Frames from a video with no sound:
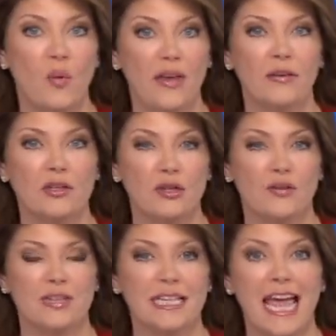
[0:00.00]
Weather
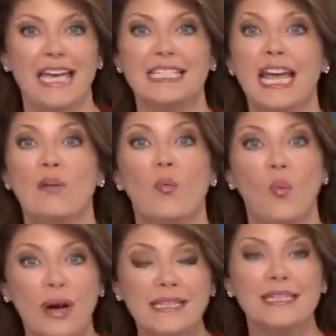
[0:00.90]
Service as a
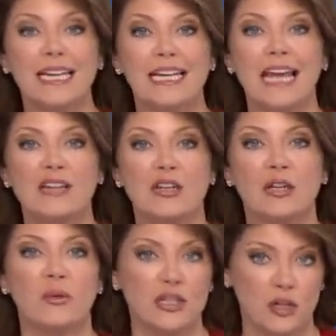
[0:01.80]

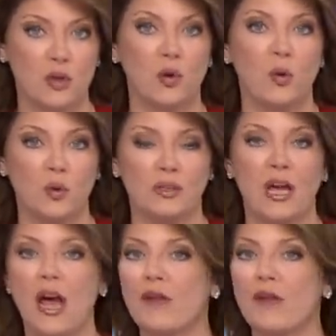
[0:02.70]
once-in-a-generation cold.